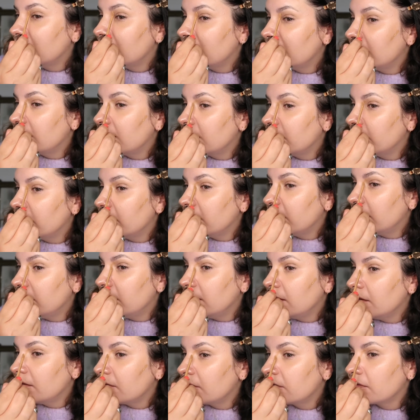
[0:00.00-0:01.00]
little bit of
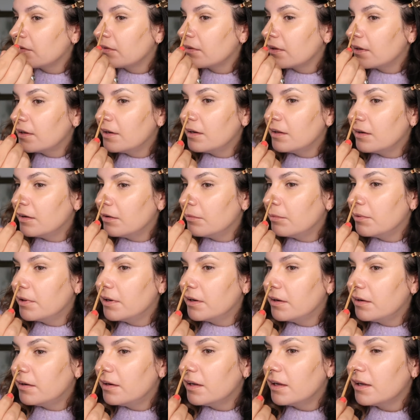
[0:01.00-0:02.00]
this, a little
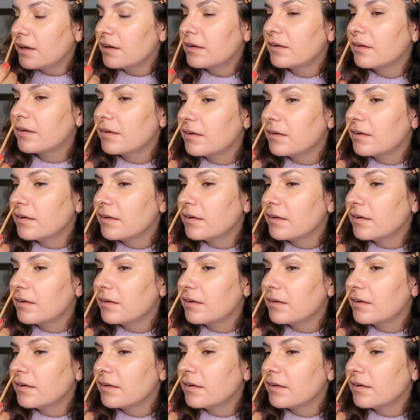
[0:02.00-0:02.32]
bit of that.